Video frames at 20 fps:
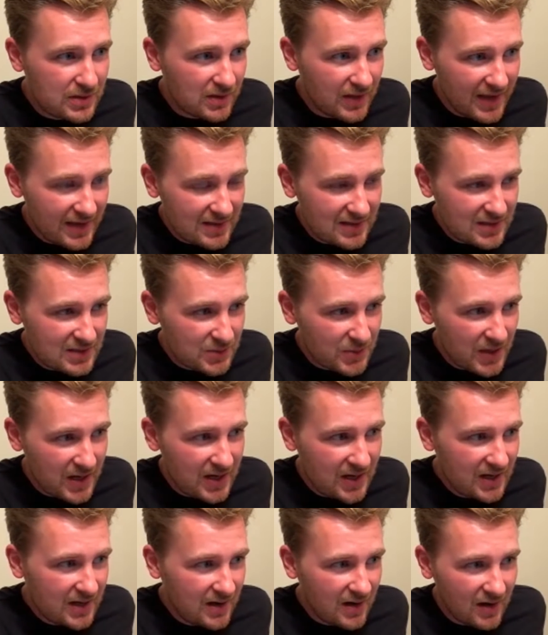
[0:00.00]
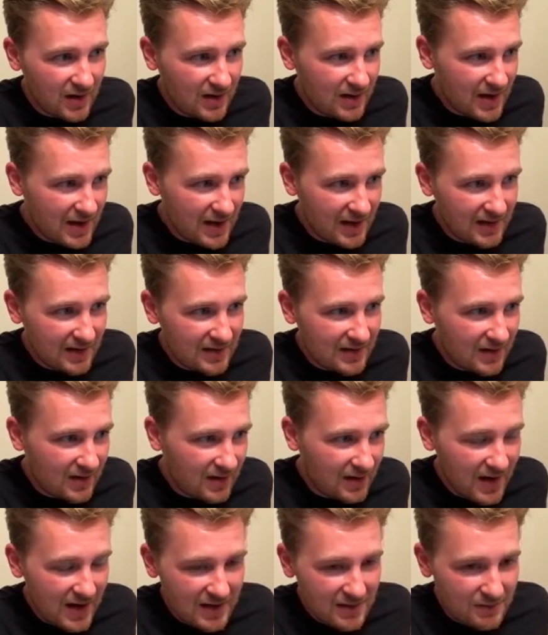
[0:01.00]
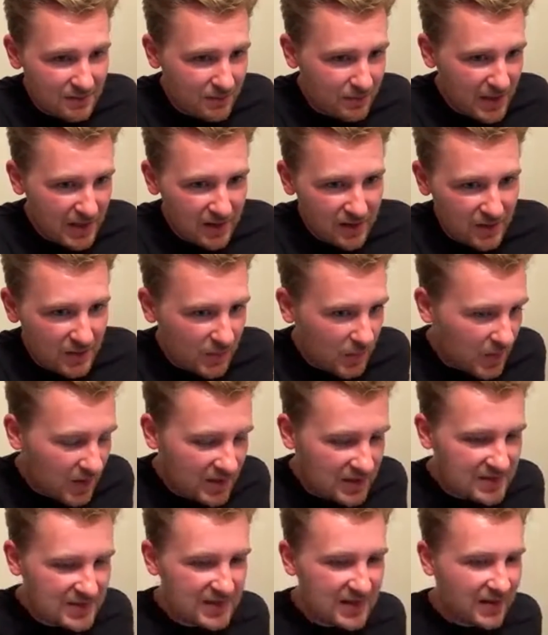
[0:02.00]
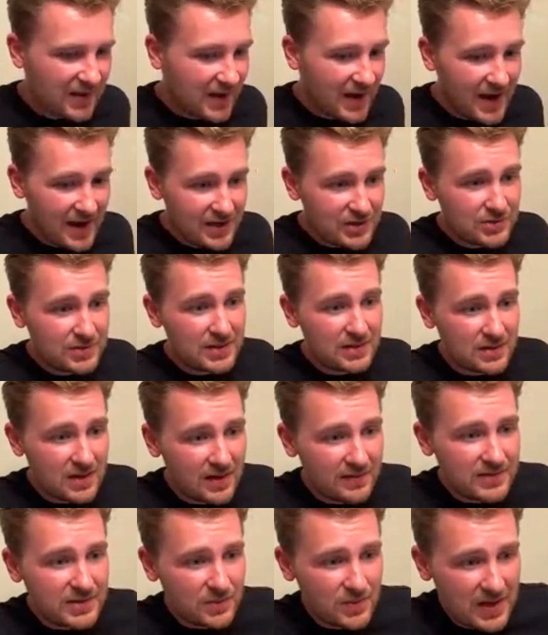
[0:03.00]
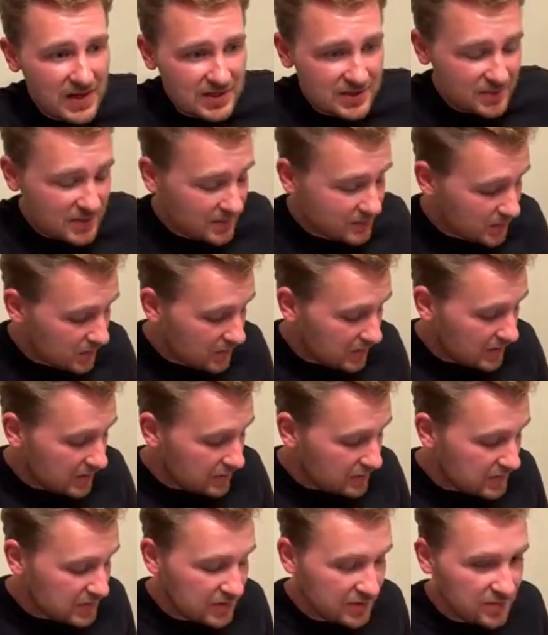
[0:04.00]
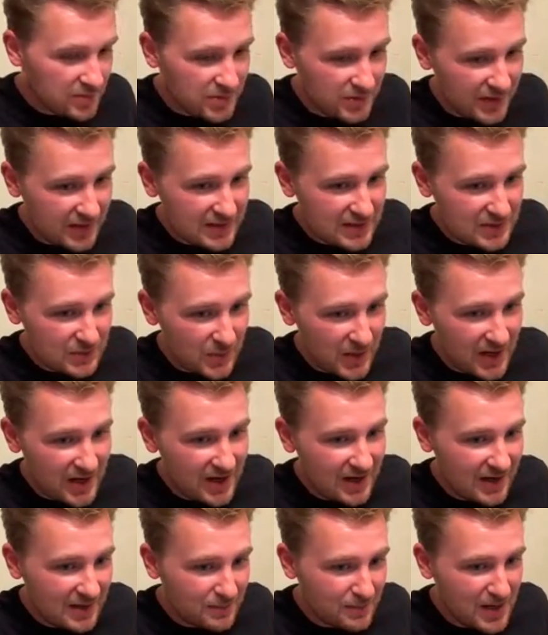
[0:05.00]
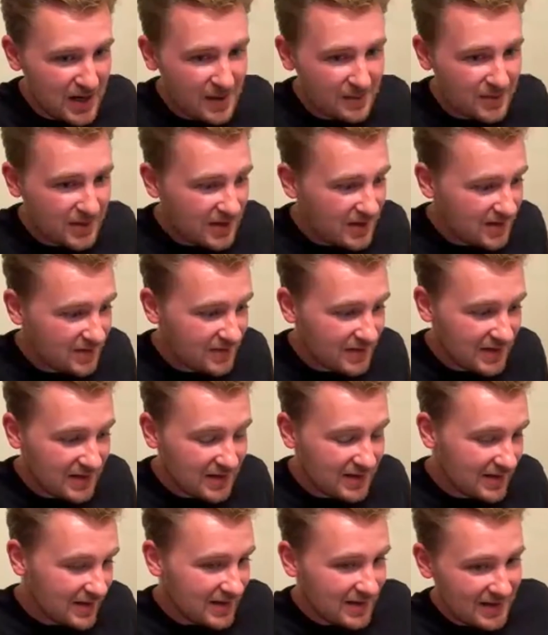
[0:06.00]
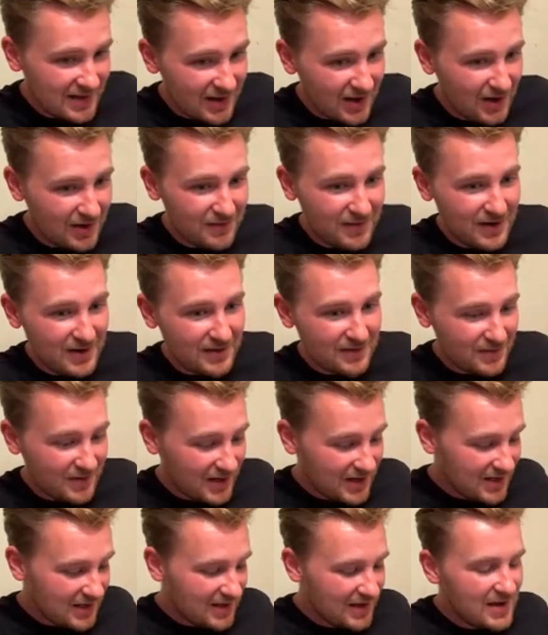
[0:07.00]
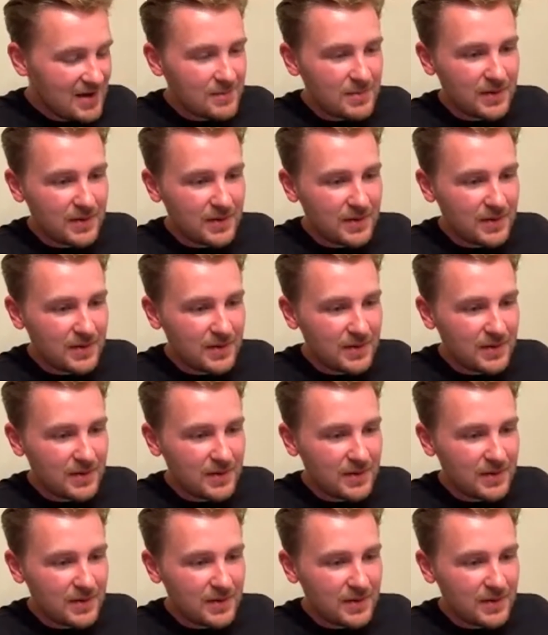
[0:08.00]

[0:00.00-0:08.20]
like to swear are any better or worse. Like, I actually love to watch people on YouTube who like swear and pop off and are very funny.